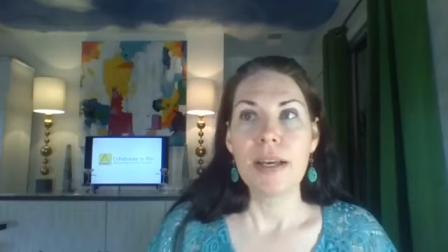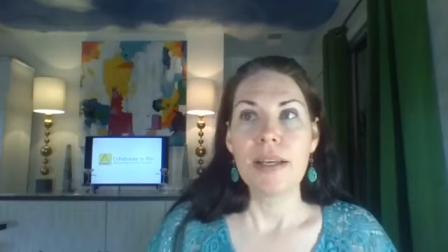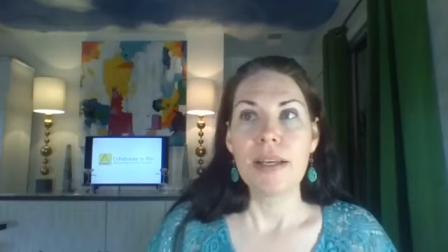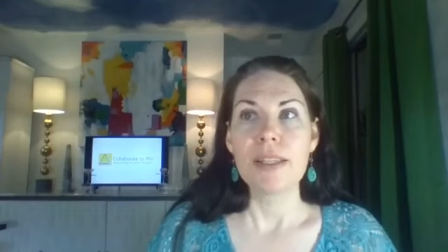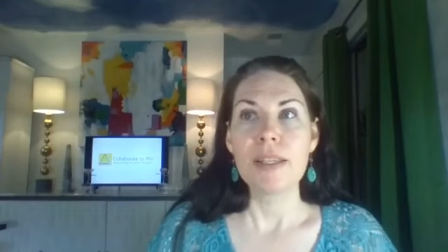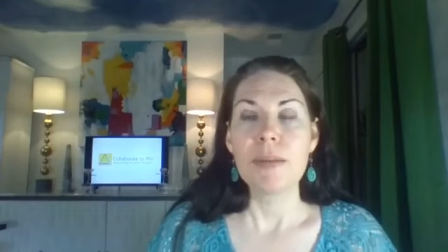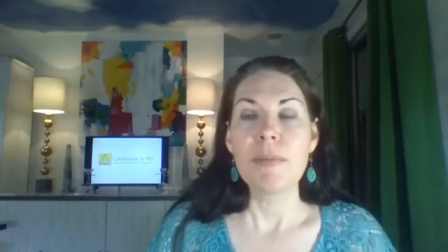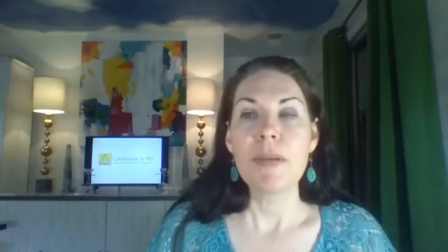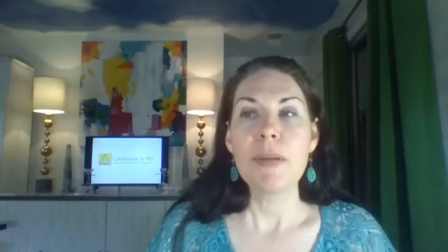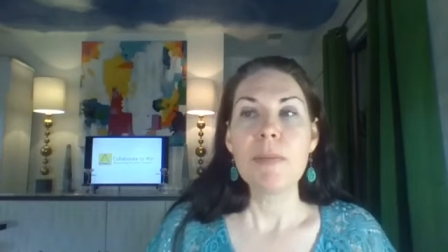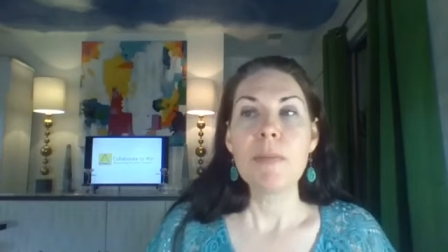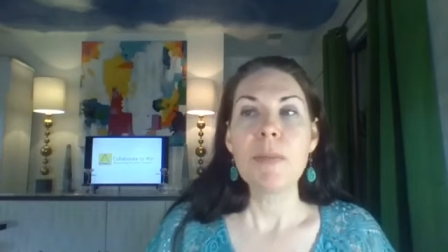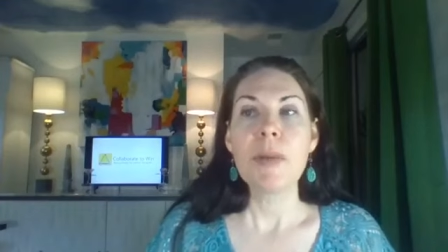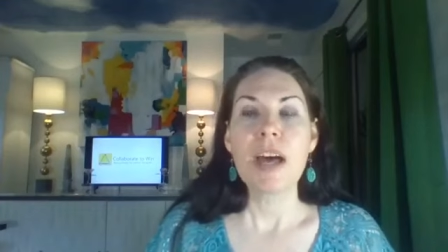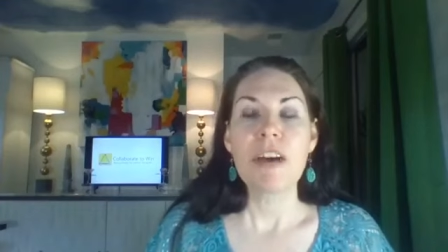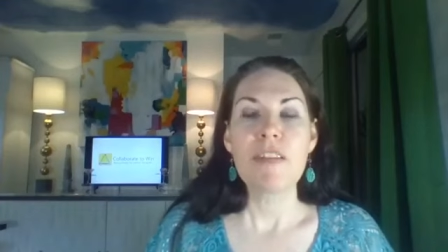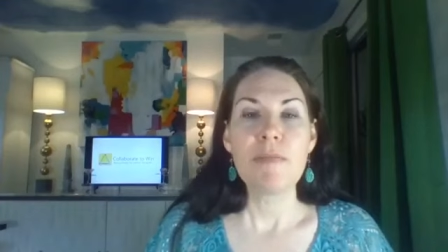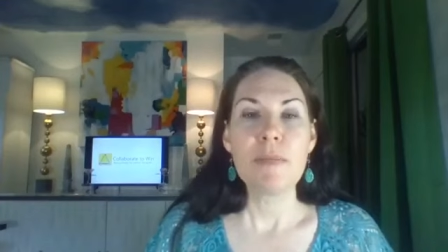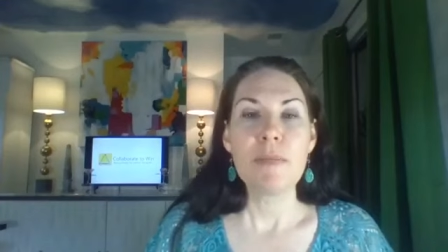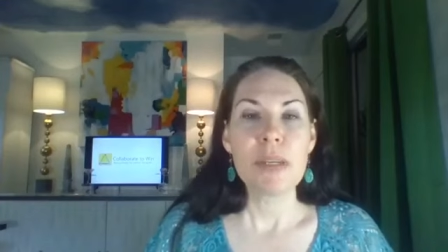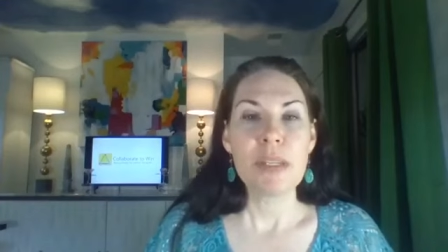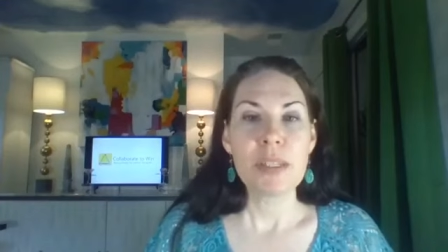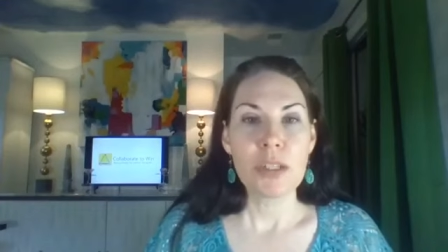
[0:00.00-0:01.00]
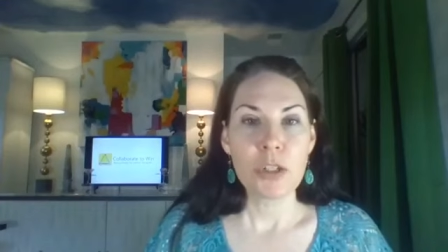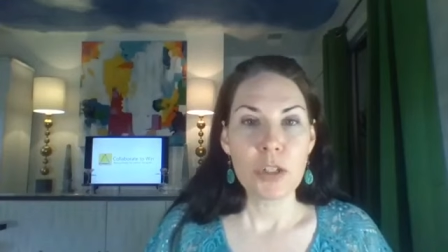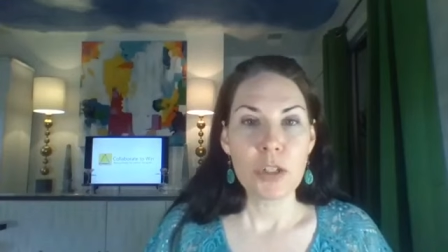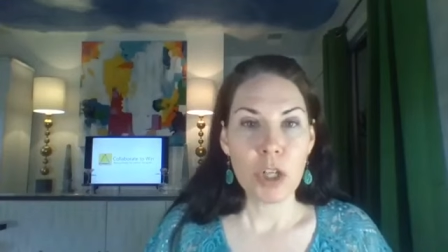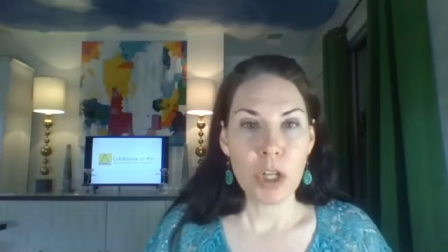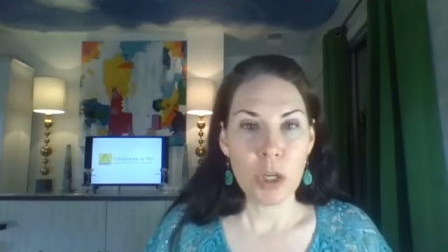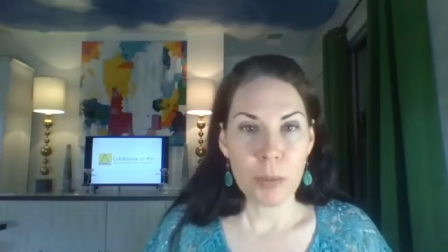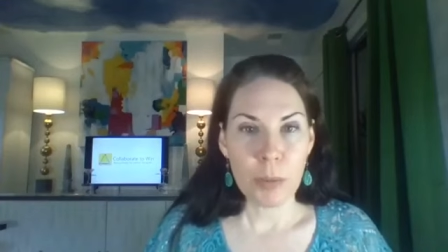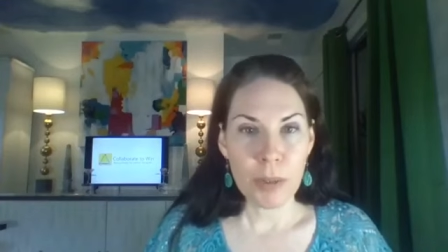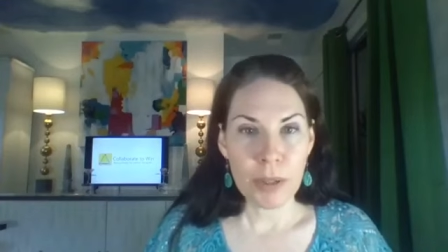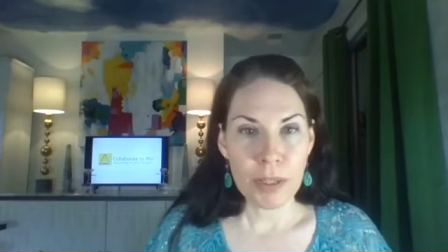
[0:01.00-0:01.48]
some people have
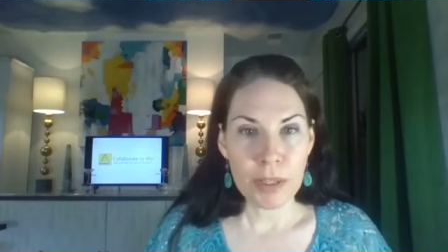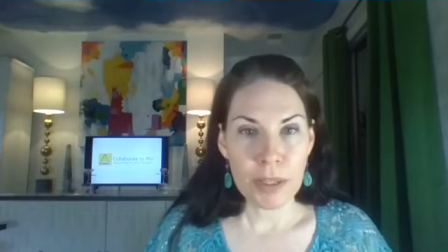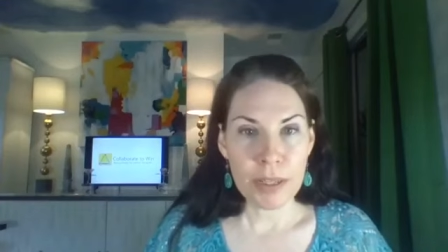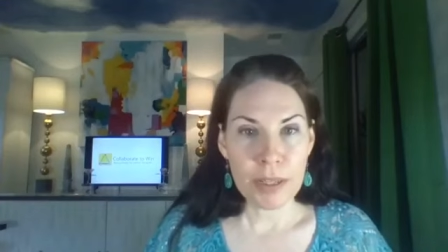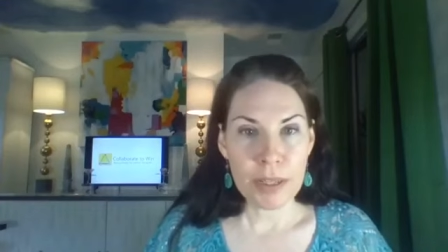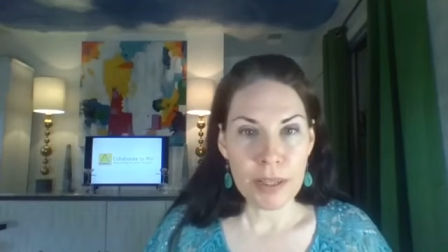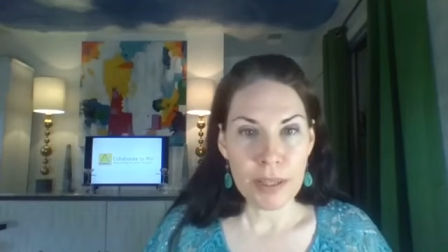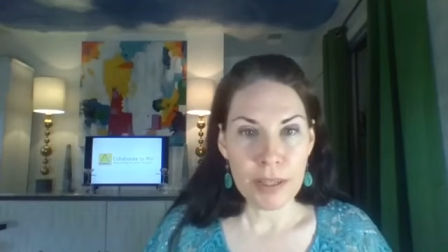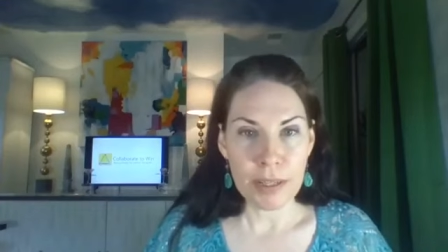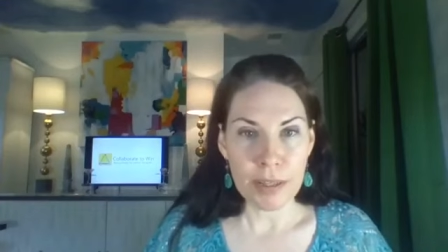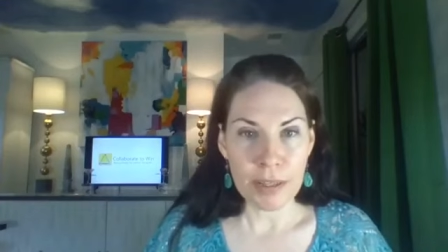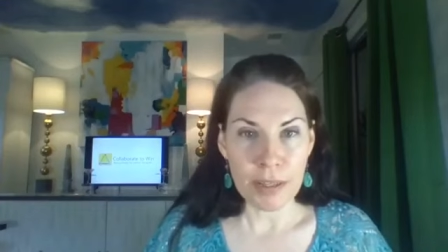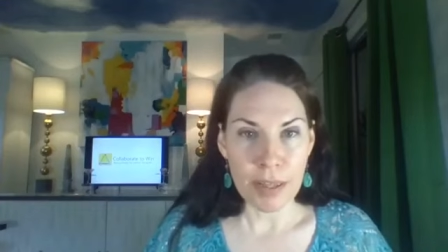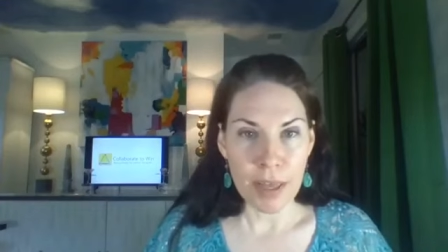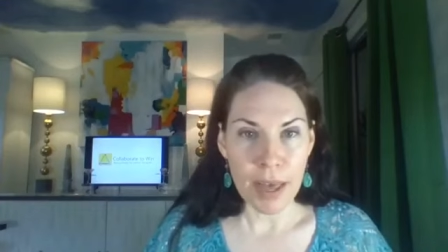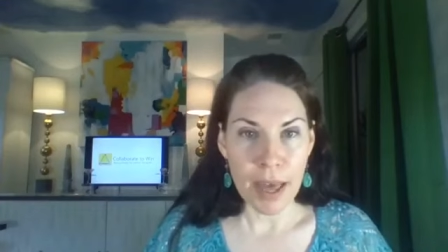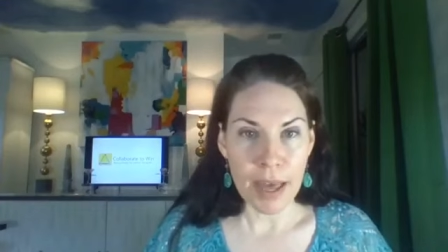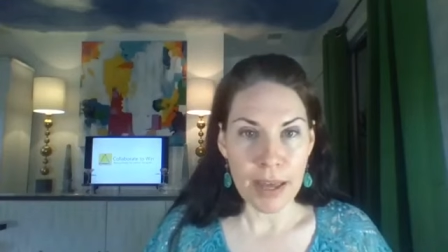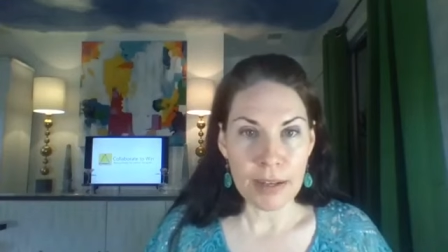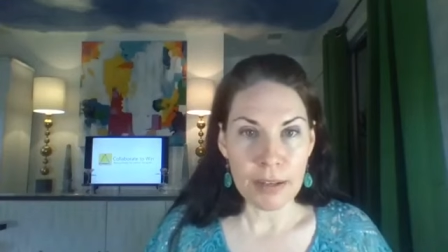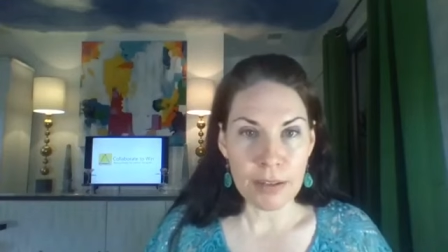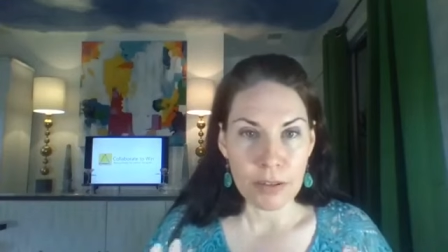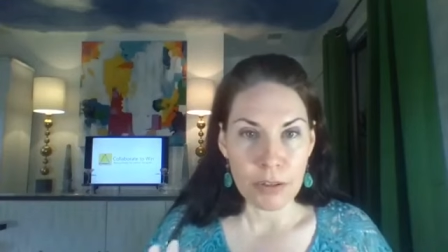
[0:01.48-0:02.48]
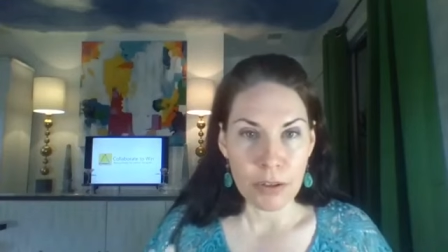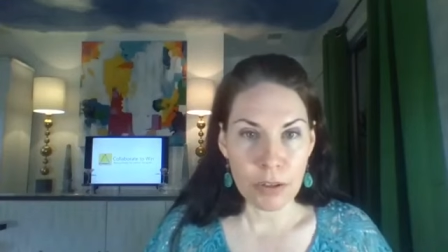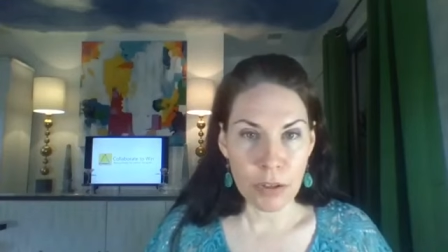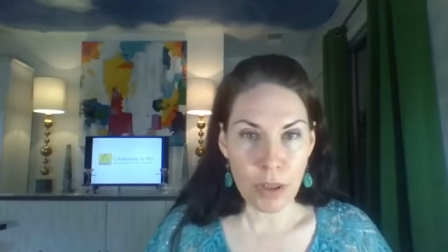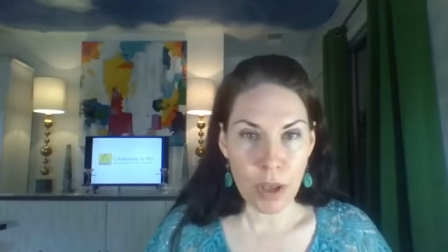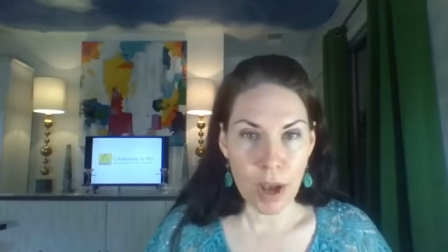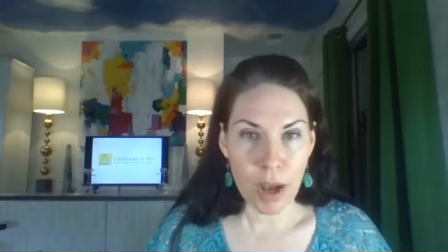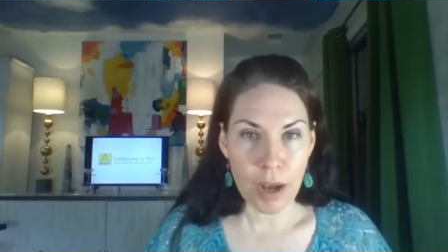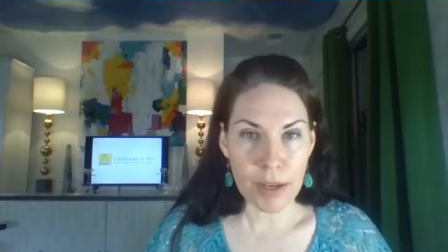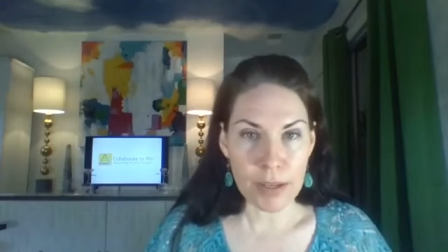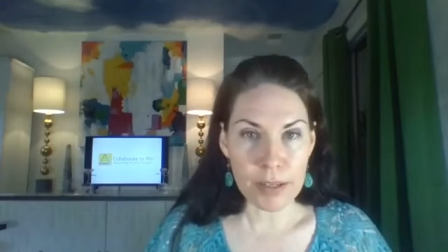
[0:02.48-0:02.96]
misinterpreted that
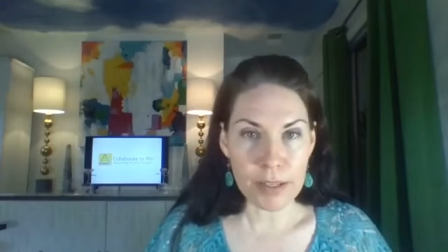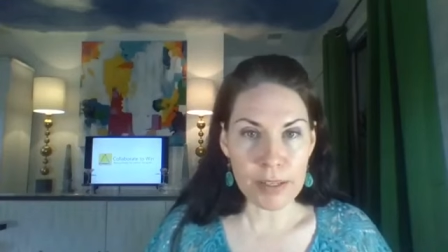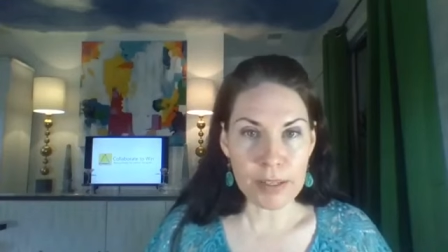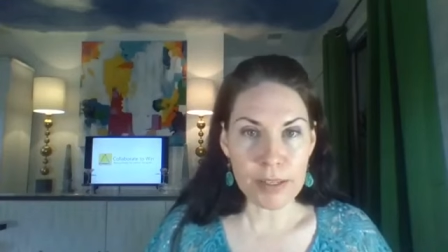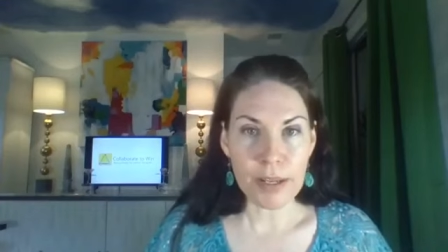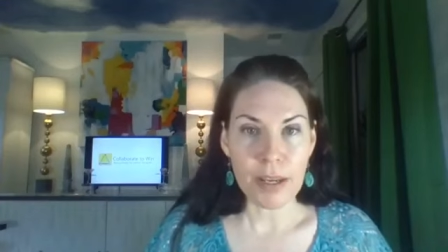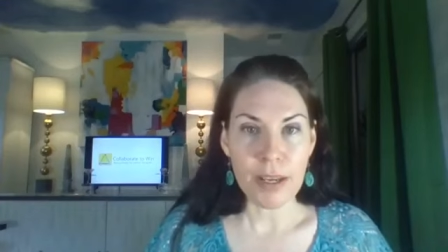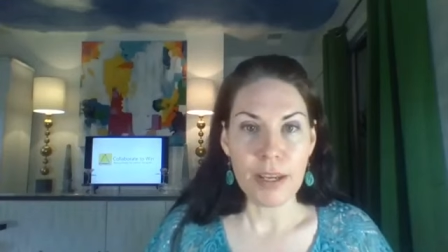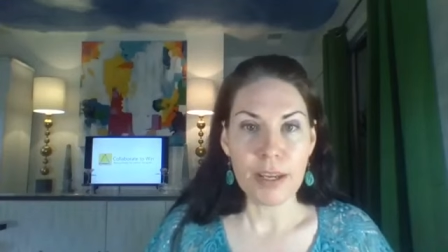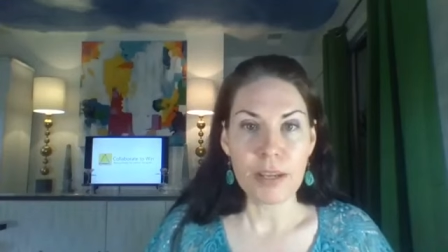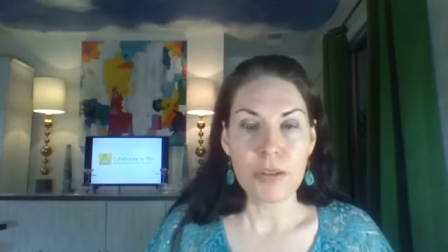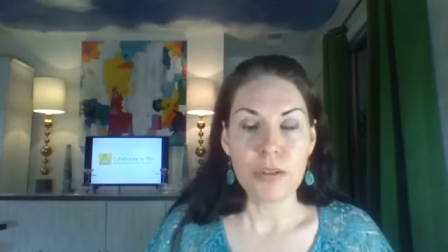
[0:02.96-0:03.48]
clause